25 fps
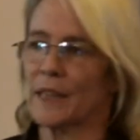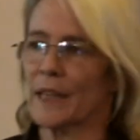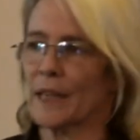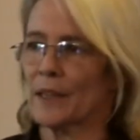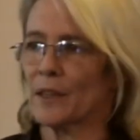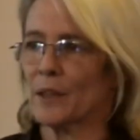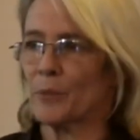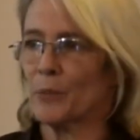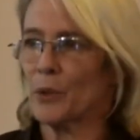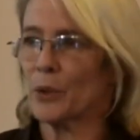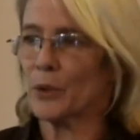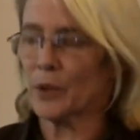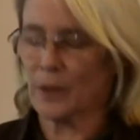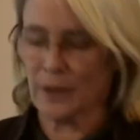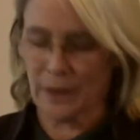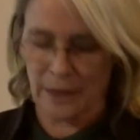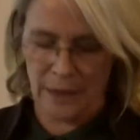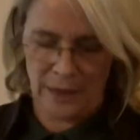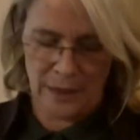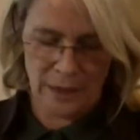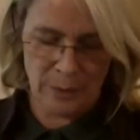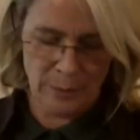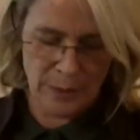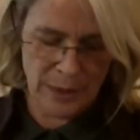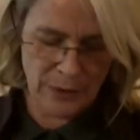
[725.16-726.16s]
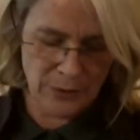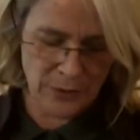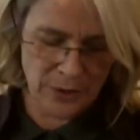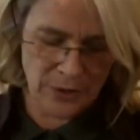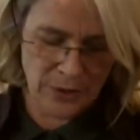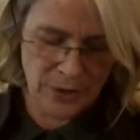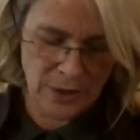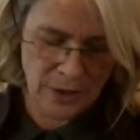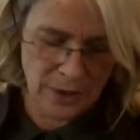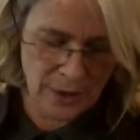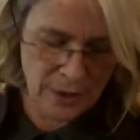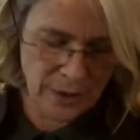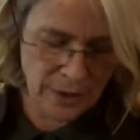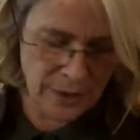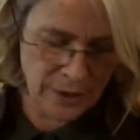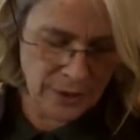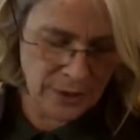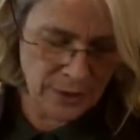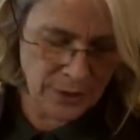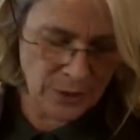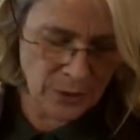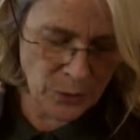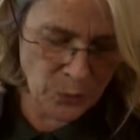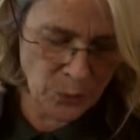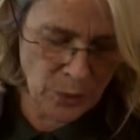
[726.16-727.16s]
that get them, you can get them
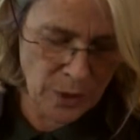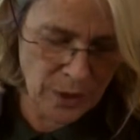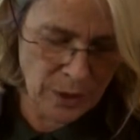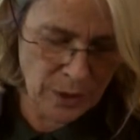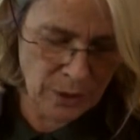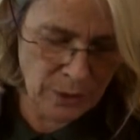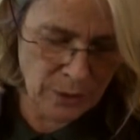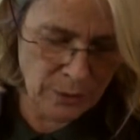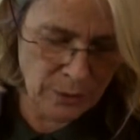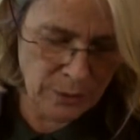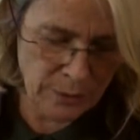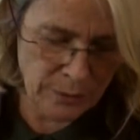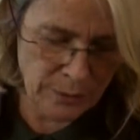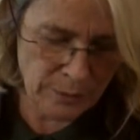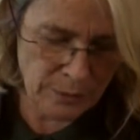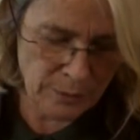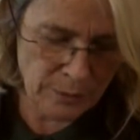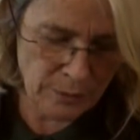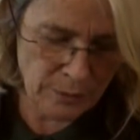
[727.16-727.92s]
outside as well.